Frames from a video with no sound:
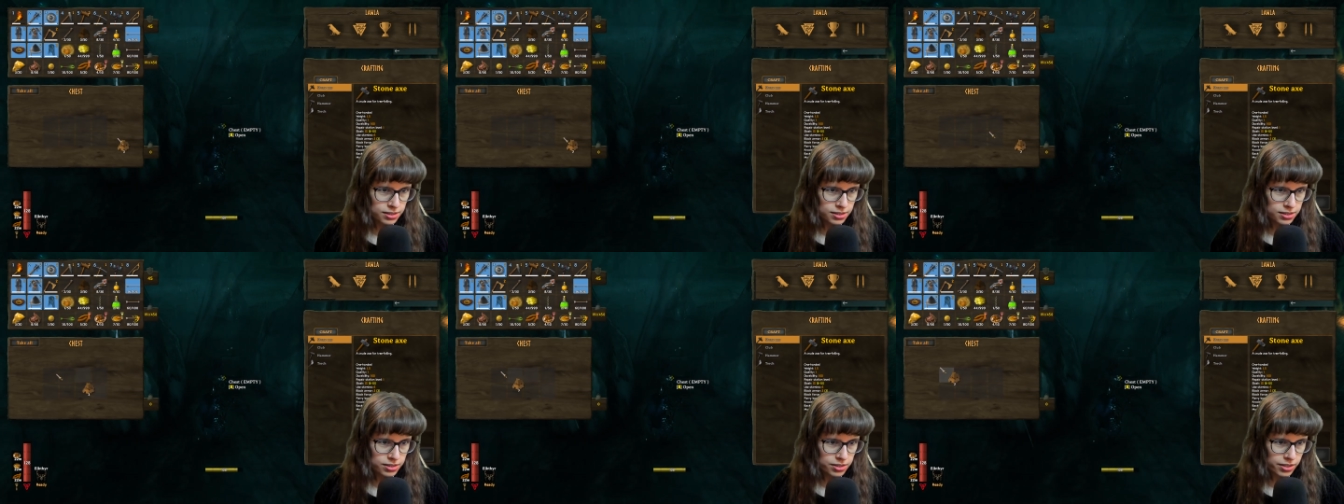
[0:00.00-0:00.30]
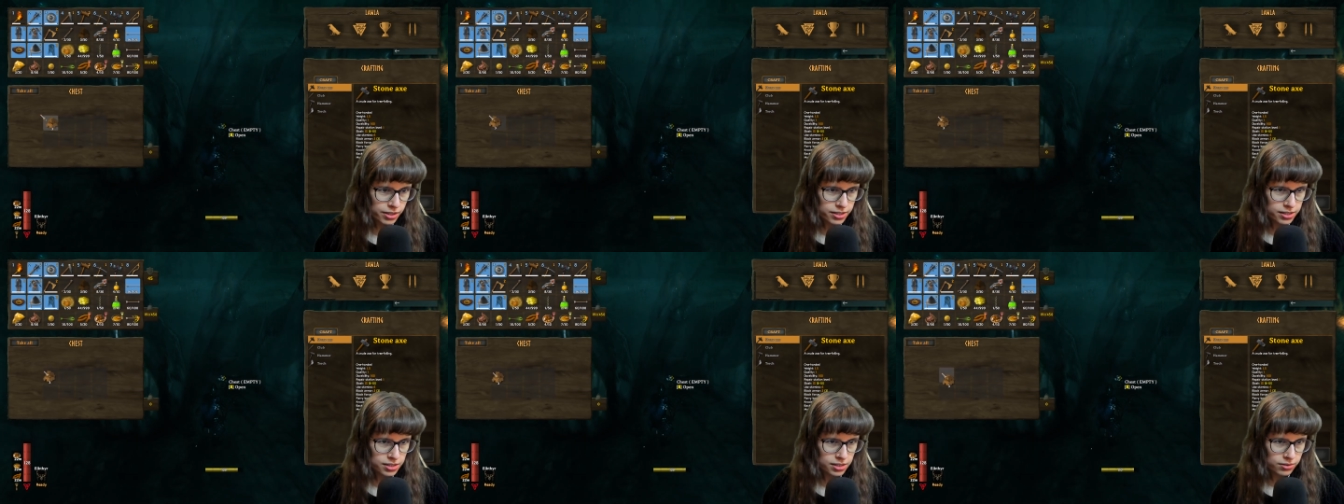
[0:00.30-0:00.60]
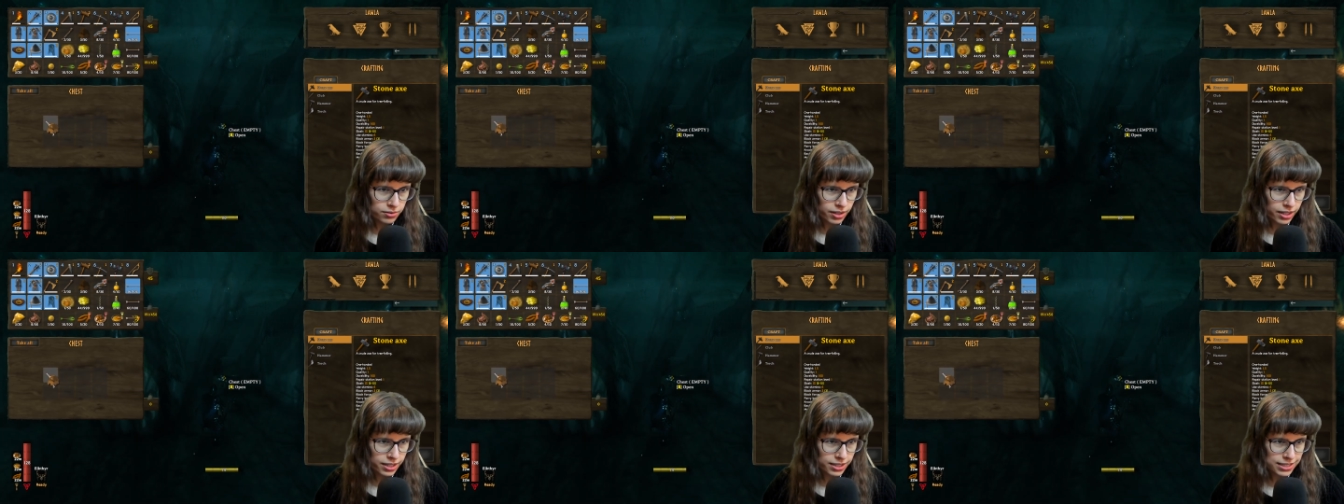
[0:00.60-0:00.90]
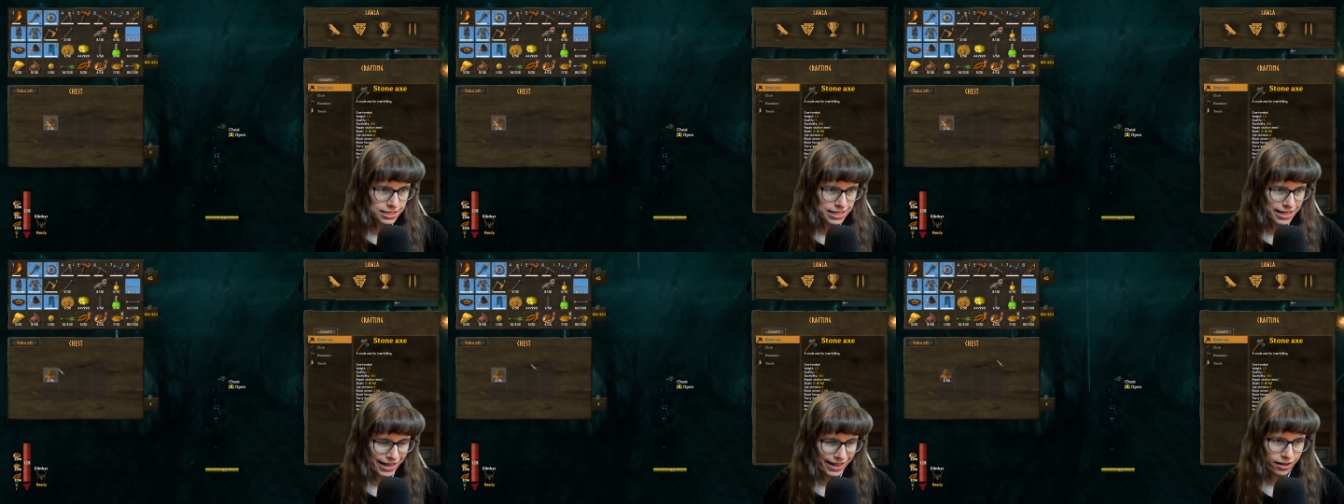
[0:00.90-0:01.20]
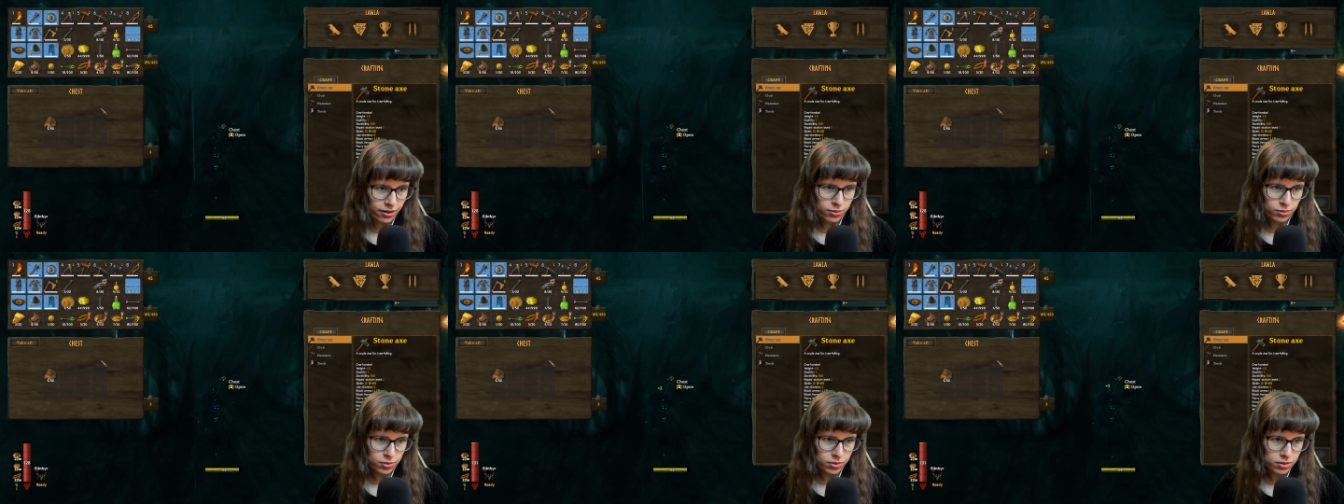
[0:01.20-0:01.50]
So let's do that
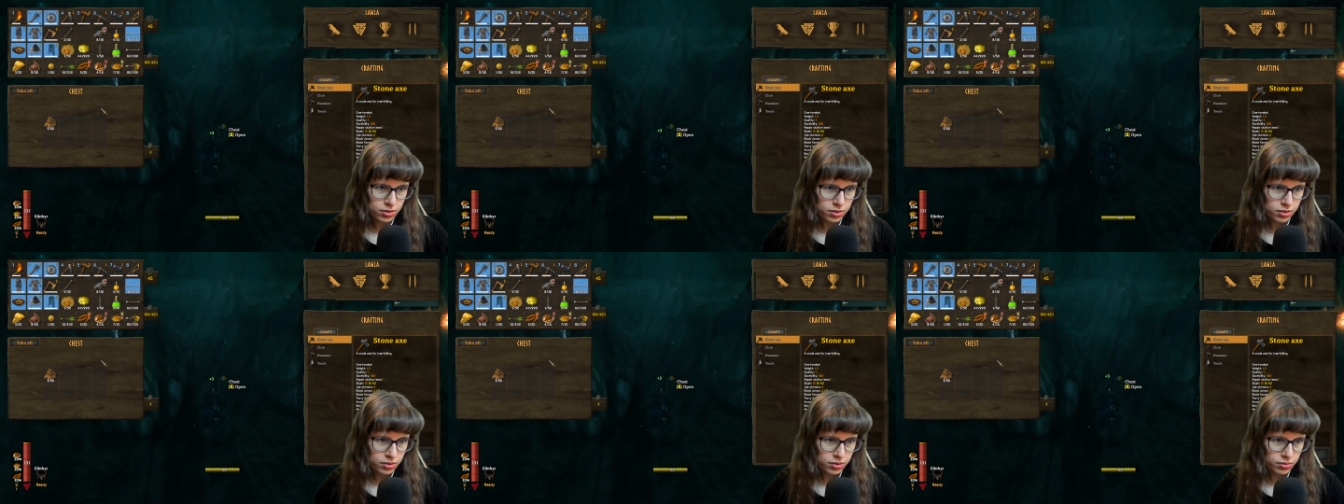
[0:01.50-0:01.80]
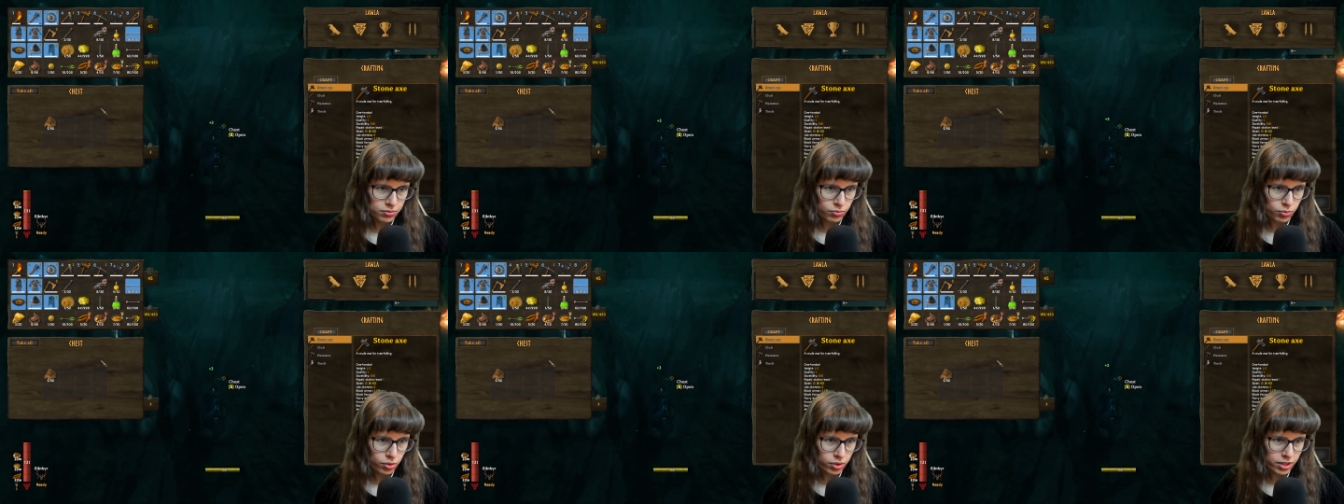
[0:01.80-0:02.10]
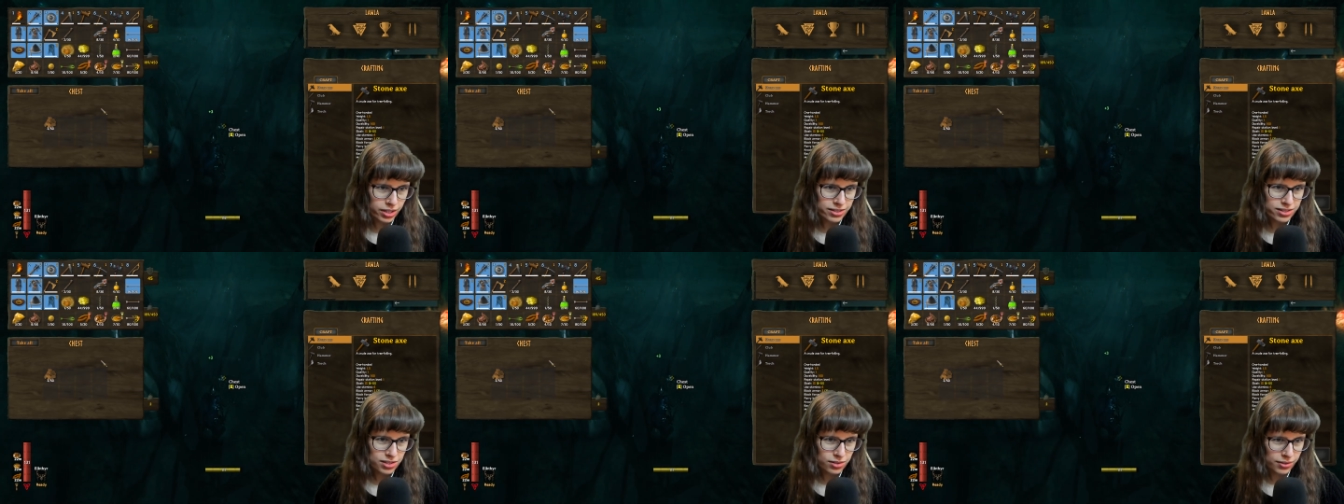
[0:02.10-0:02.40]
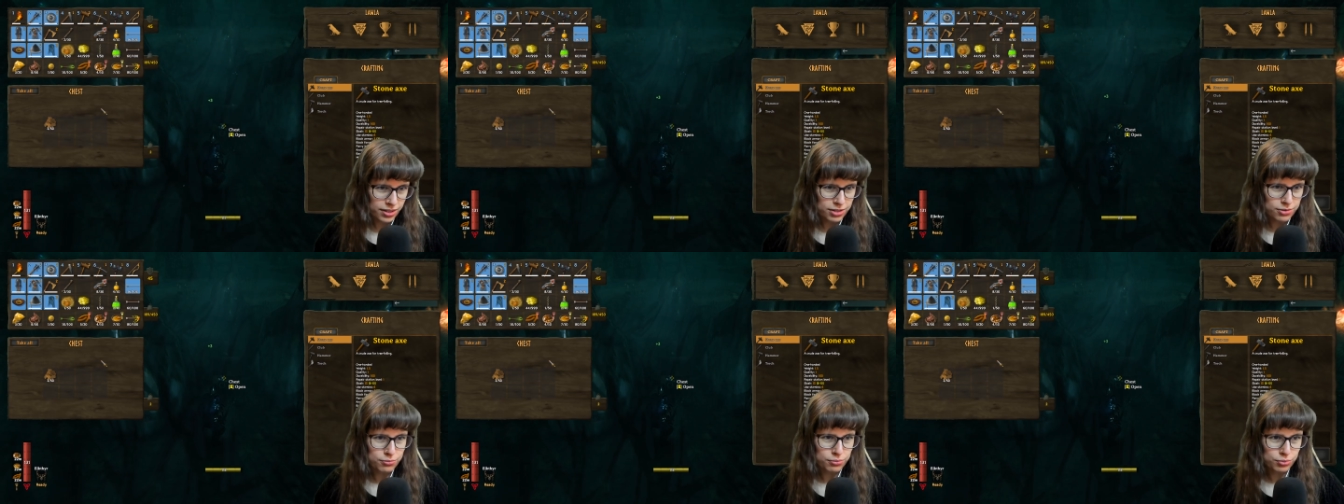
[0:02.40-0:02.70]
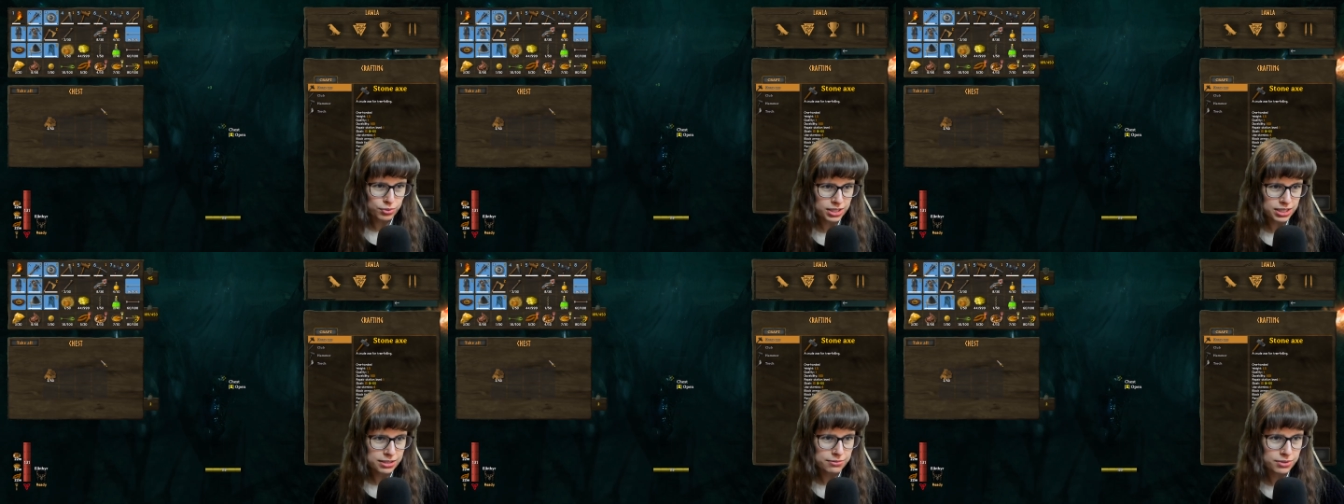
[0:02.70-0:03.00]
now. What else do I
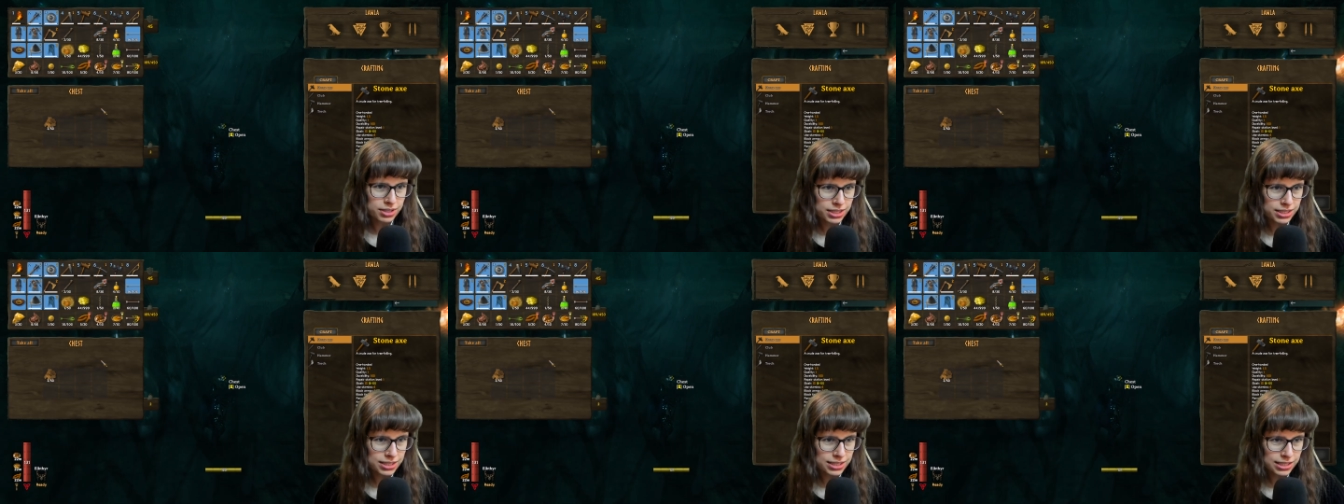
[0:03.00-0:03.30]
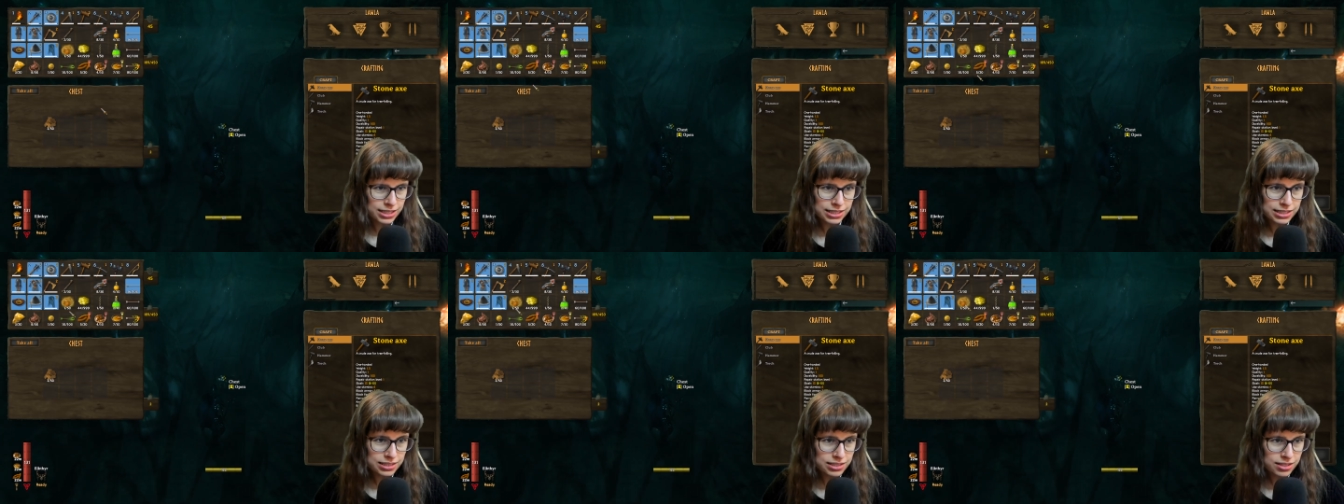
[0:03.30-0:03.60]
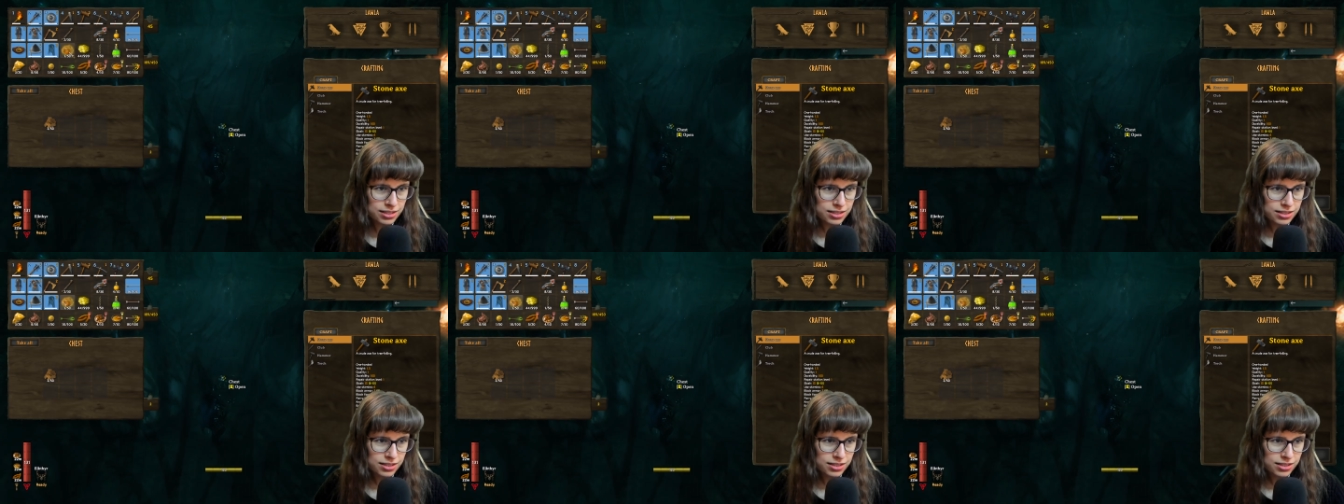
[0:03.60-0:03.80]
really, really need?